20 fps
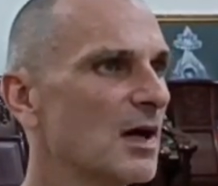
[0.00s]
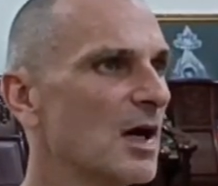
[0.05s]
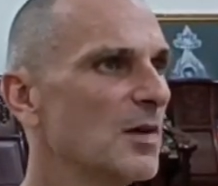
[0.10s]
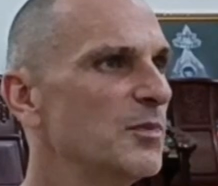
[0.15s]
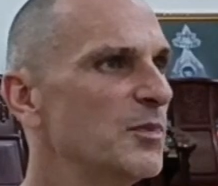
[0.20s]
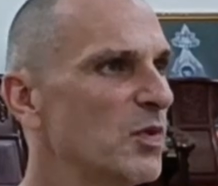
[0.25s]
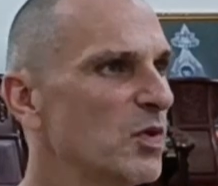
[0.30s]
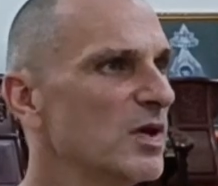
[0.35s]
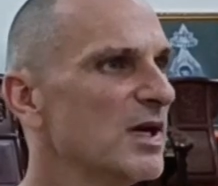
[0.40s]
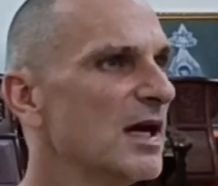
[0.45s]
A
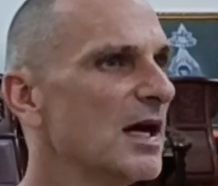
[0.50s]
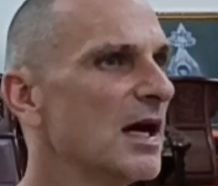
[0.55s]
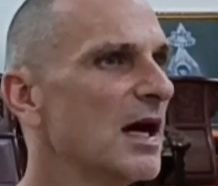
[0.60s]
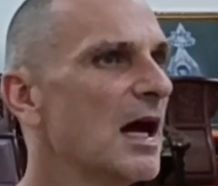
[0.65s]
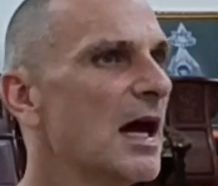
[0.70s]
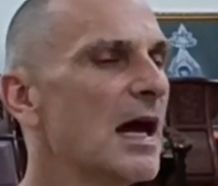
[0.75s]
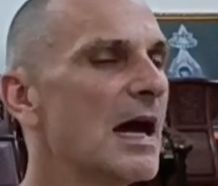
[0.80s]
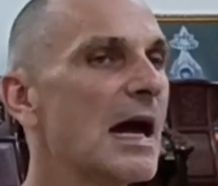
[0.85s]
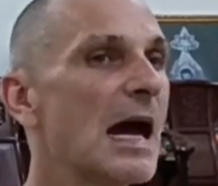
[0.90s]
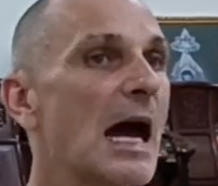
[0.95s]

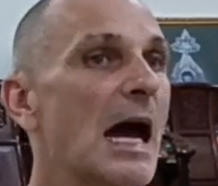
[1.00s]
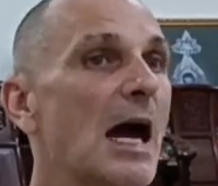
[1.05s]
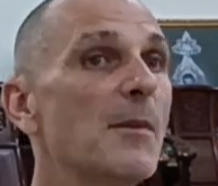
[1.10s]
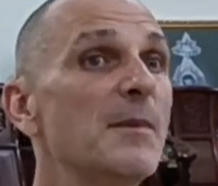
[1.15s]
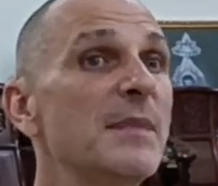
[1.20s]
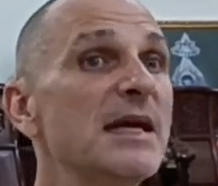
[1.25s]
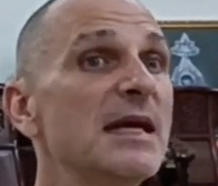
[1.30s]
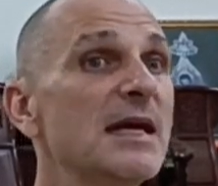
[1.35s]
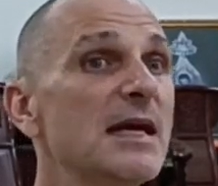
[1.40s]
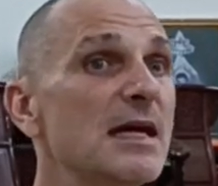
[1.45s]
Buddha
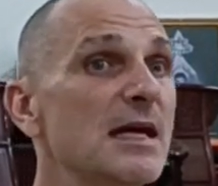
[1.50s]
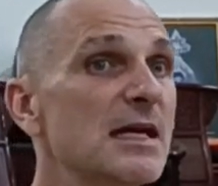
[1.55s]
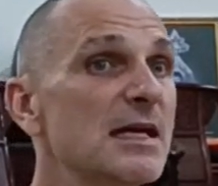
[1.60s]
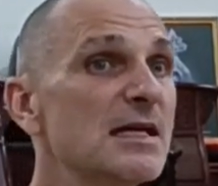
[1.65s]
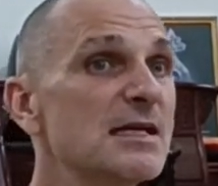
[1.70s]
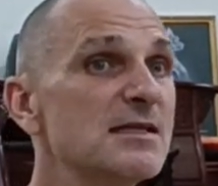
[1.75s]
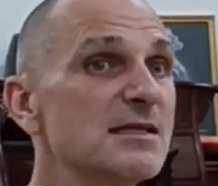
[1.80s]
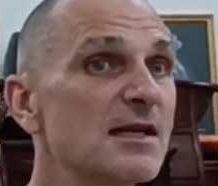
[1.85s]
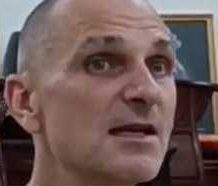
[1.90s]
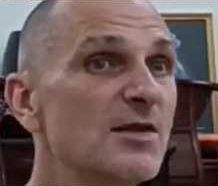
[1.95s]

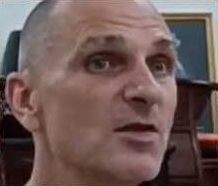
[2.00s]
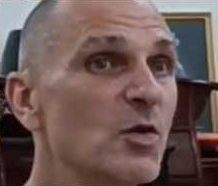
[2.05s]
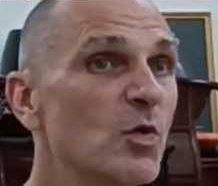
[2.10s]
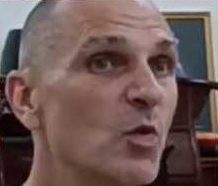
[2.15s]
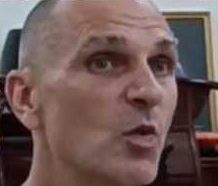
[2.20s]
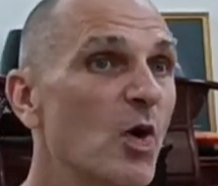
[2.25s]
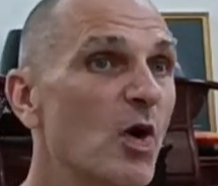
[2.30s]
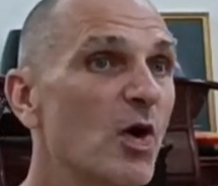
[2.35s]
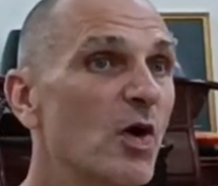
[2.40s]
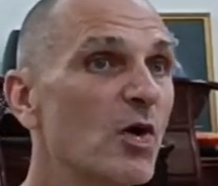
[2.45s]
appears in the
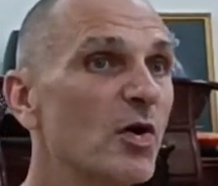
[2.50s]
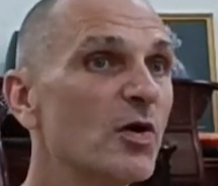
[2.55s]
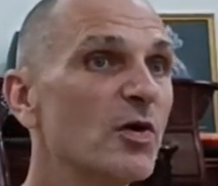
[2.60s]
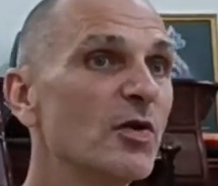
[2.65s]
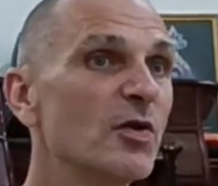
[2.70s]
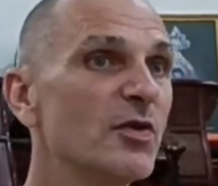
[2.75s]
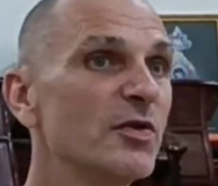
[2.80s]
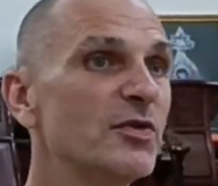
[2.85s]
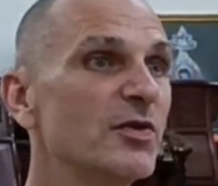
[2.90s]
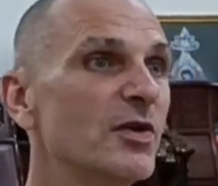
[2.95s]

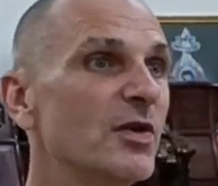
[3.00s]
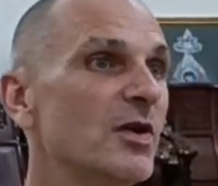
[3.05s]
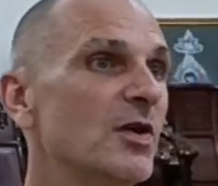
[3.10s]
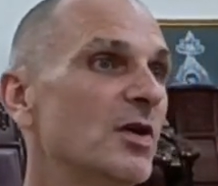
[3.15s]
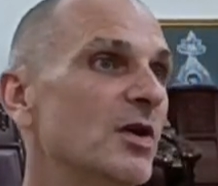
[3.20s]
world.